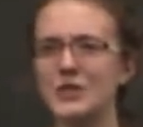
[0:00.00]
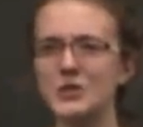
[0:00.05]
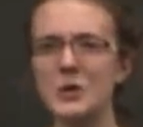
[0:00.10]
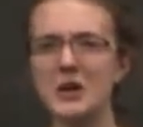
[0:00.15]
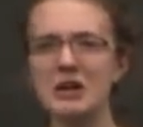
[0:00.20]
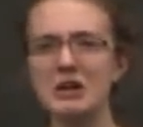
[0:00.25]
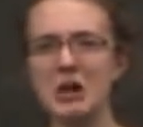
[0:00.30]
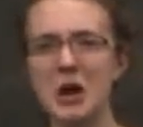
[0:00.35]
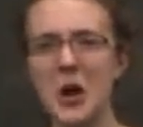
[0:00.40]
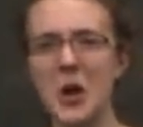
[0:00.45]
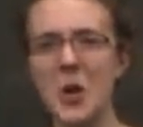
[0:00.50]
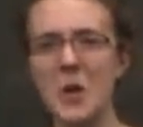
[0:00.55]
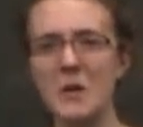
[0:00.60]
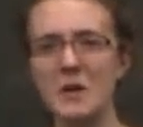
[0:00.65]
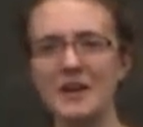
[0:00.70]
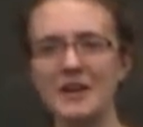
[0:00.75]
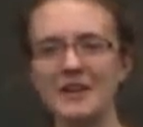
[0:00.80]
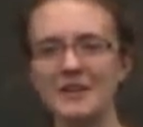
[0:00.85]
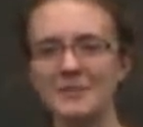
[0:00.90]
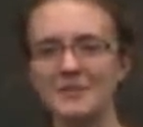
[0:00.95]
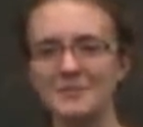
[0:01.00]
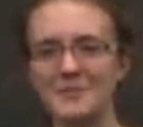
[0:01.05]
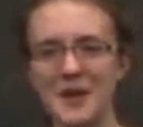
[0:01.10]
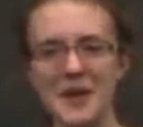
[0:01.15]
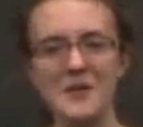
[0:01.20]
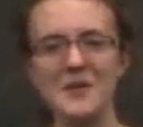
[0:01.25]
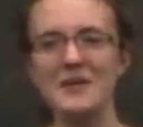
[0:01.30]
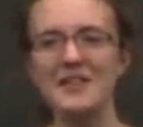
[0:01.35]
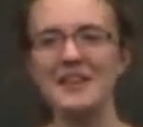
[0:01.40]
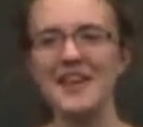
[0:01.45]
drink Coke, and
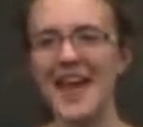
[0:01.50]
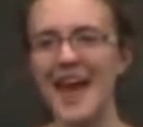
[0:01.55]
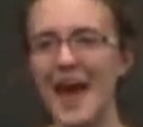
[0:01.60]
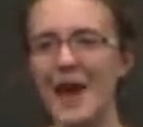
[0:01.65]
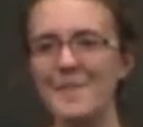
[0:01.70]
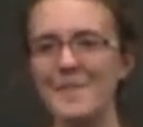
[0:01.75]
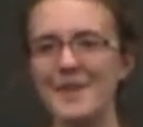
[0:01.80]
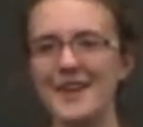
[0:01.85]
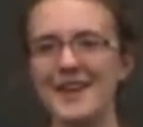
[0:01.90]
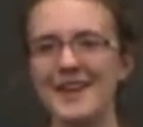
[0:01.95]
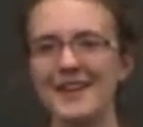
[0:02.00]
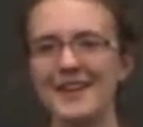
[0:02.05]
be really happy.